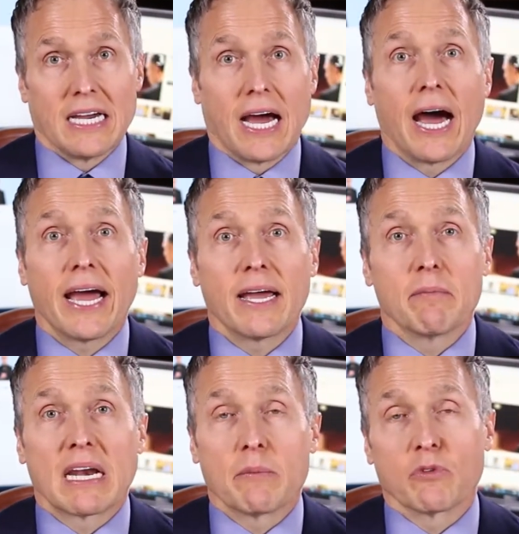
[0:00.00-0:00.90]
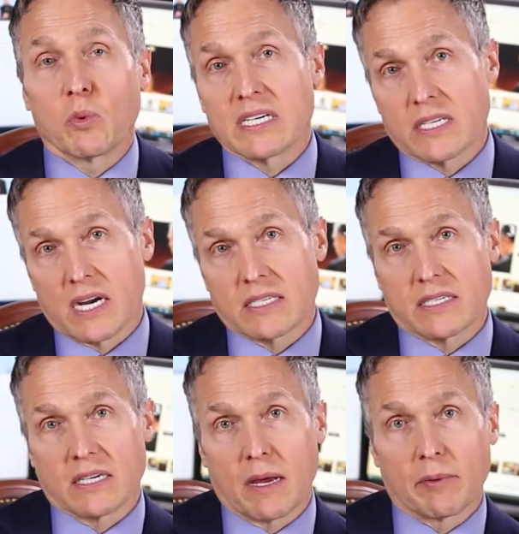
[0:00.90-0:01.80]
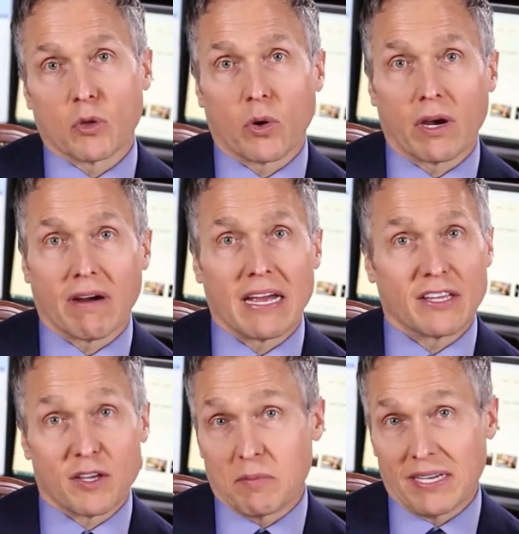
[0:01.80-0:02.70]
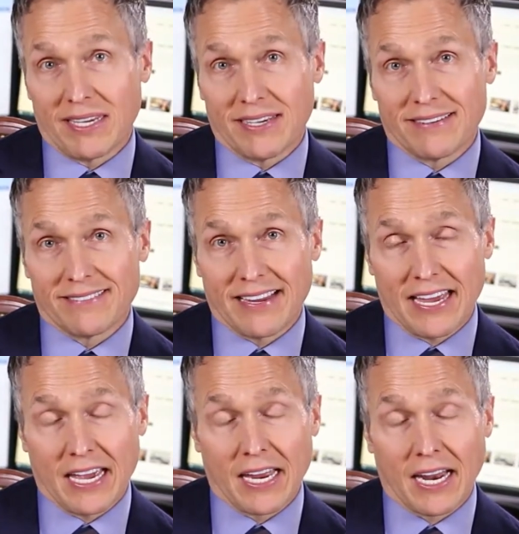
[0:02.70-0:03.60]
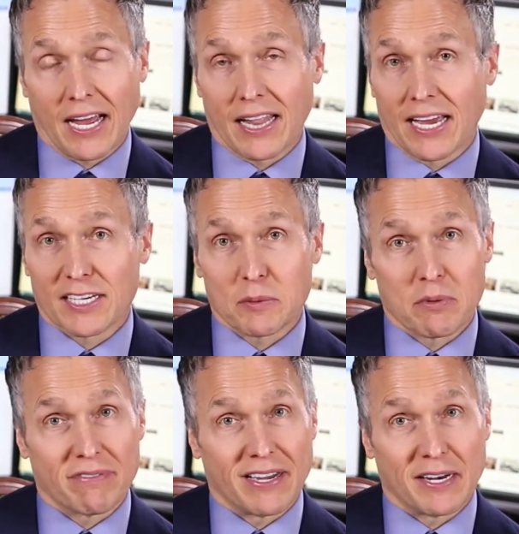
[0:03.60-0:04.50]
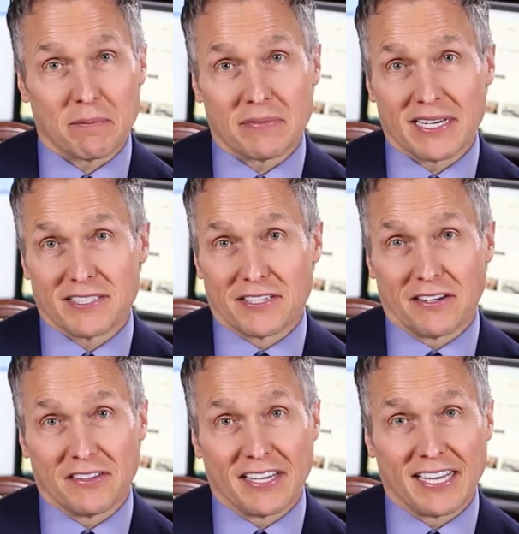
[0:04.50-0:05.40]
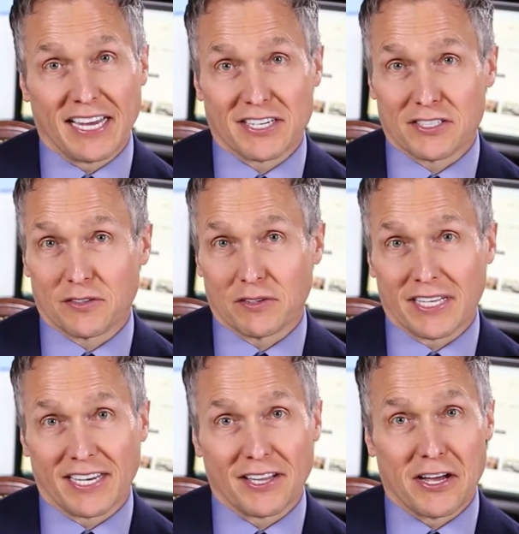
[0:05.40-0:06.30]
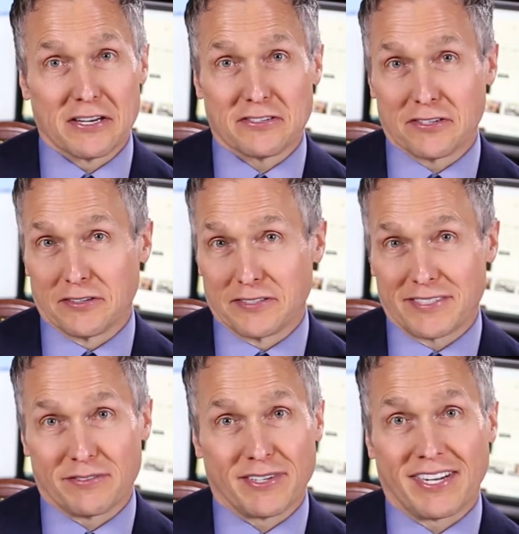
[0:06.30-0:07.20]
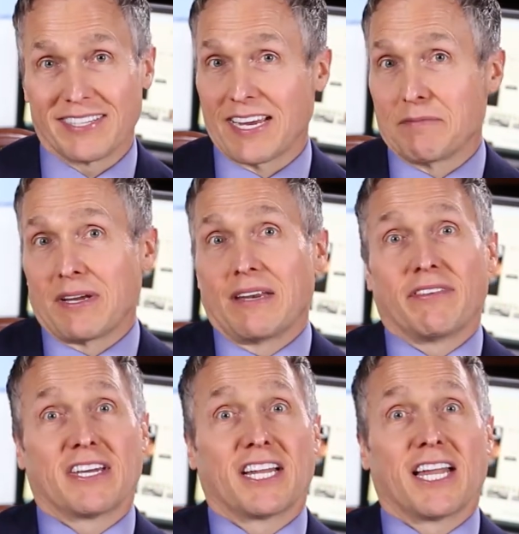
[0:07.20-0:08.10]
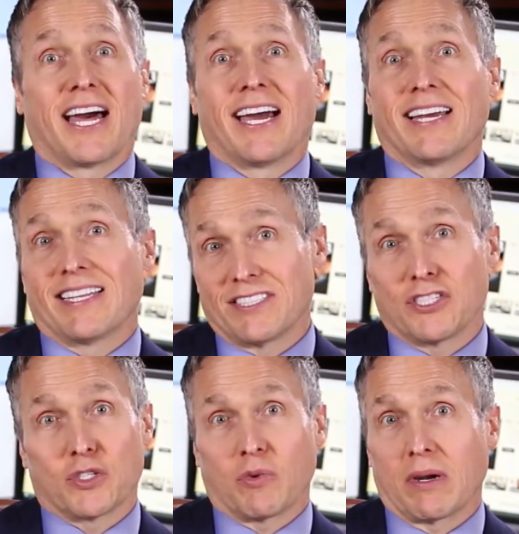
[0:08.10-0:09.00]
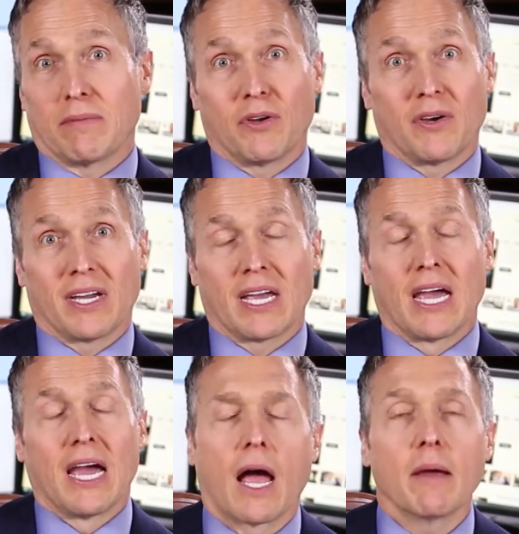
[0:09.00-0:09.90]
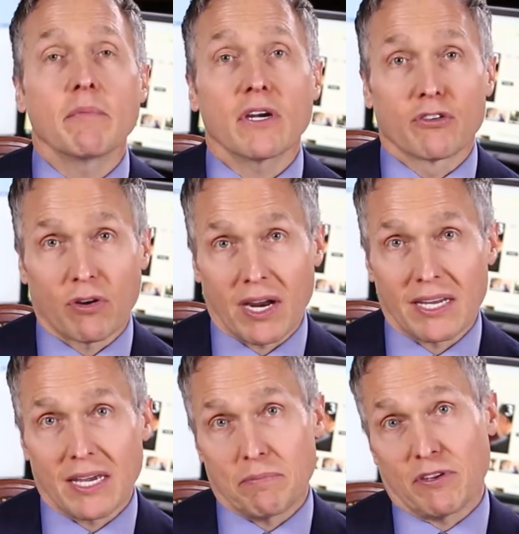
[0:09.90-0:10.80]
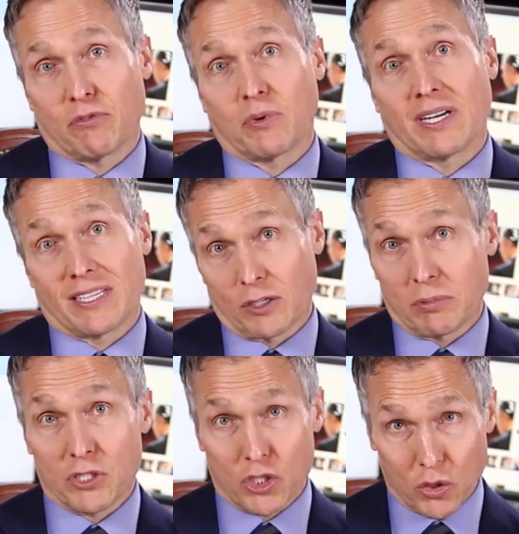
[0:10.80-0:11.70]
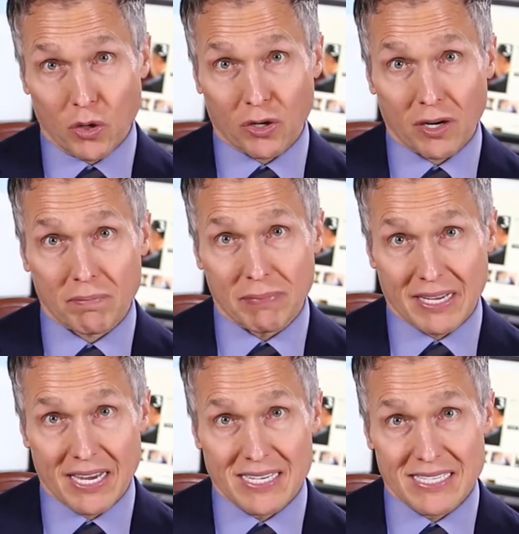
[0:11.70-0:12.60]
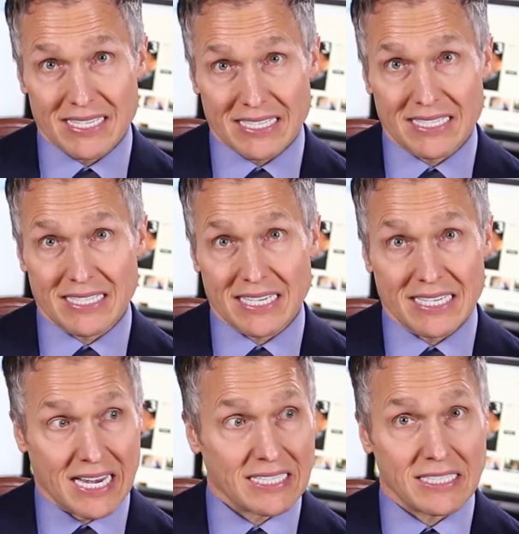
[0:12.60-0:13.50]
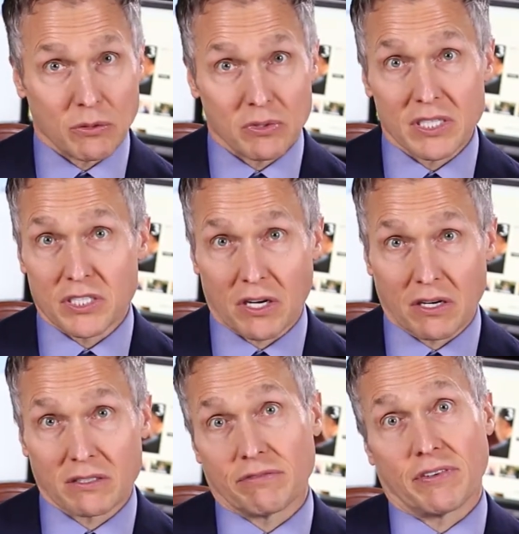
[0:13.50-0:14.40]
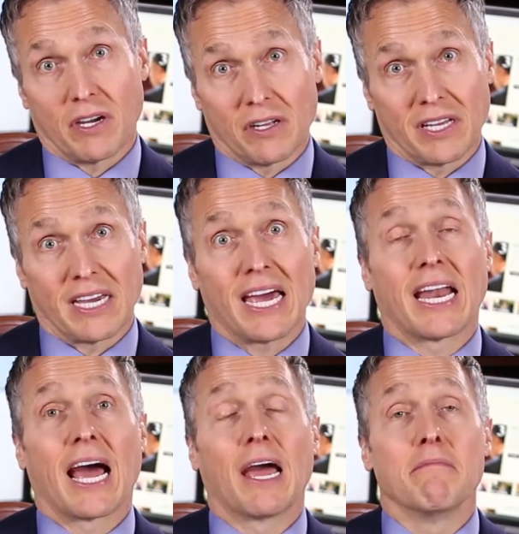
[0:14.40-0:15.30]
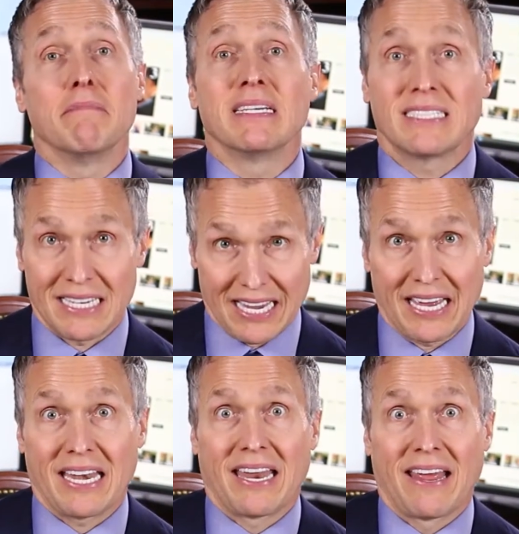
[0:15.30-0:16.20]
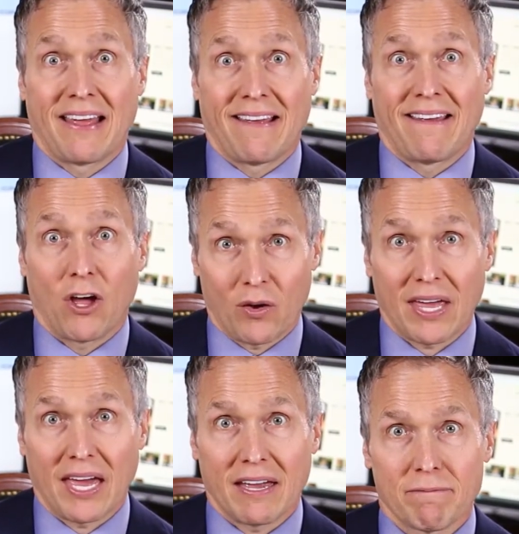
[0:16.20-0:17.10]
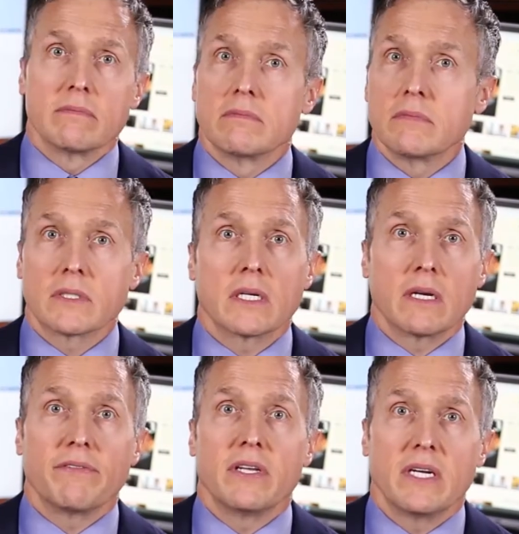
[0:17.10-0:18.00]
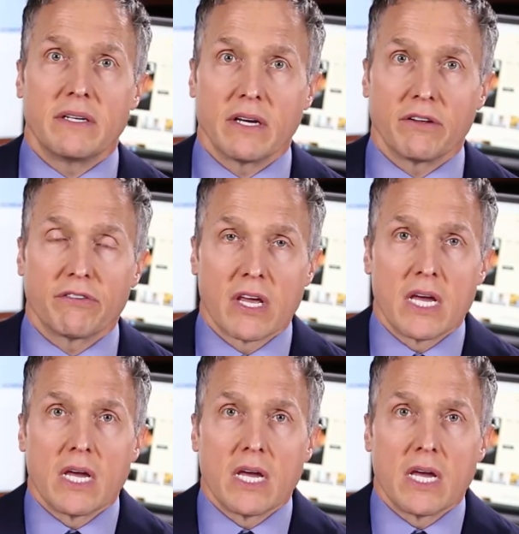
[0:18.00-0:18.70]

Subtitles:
Hi, my name is Wes Austin. I'm a lawyer and comedian, and I like to provide updates on the election-related lawsuits. I'm not even gonna lie, that's just what I'm doing. I'm going to try to keep this one a little bit shorter because it's the Dancing with the Stars finale and I am missing it. Okay? I'm just going to give you the details.